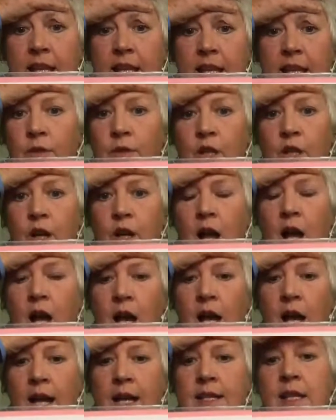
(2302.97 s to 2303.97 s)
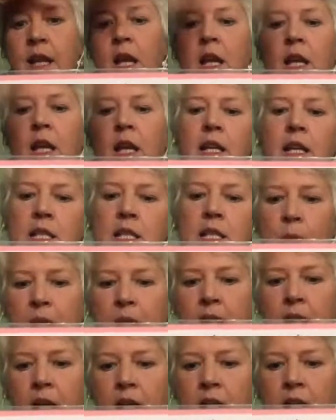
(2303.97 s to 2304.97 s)
over your eyes, is
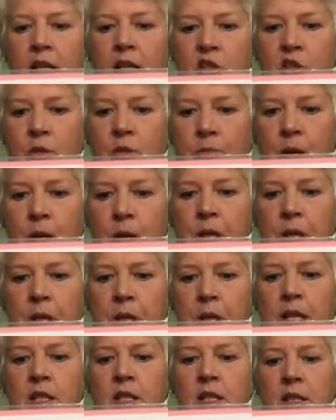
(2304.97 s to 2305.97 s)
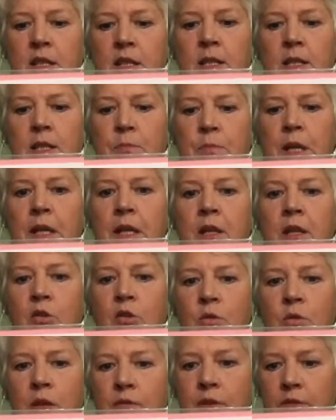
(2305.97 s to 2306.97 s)
because you're bumping into this big
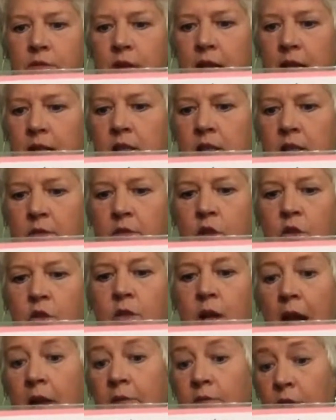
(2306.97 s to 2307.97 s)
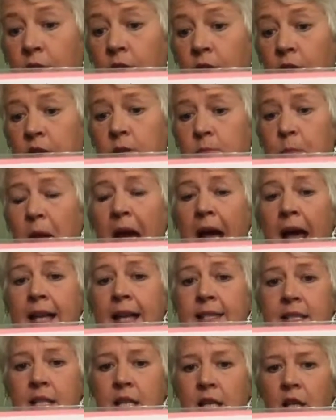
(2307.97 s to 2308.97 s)
grief event of your grandfather's
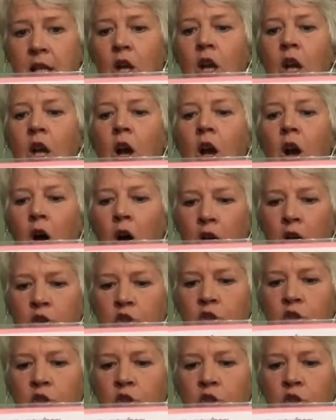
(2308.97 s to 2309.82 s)
passing on your